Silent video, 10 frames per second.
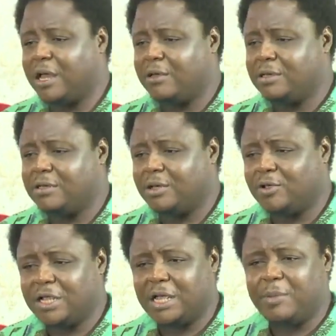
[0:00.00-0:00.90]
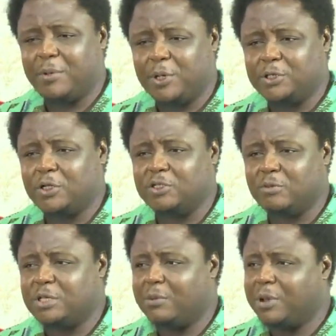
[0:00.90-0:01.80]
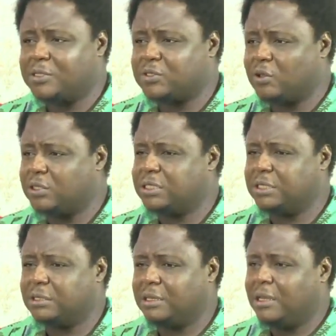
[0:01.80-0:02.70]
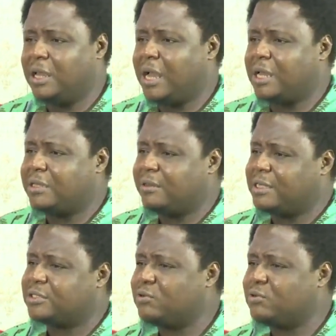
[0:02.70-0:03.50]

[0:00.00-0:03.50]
The other time I mentioned something about stunting and the rest.